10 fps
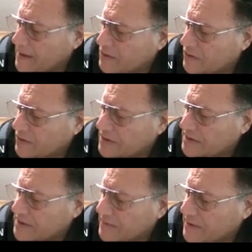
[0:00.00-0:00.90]
So this
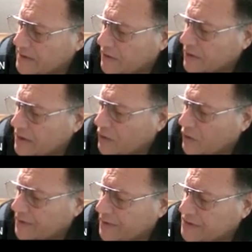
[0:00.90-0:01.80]
is something that we're going to
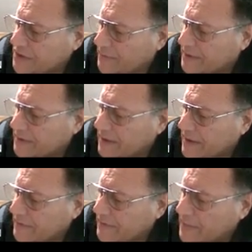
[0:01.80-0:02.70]
cover in chapter
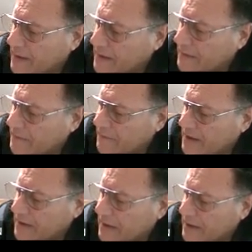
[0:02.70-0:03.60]
11.
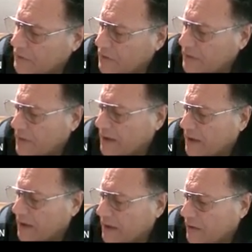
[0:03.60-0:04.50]
Finally, we
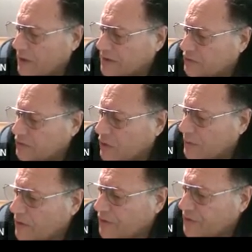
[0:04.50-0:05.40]
might want to know
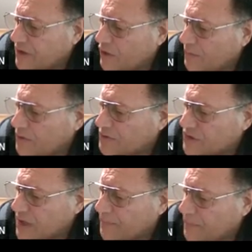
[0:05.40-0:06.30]
about 3 or more
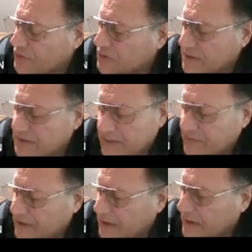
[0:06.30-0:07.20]
samples, the same
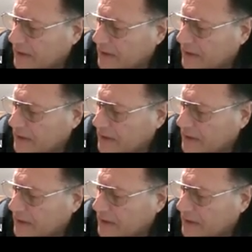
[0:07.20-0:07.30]
thing.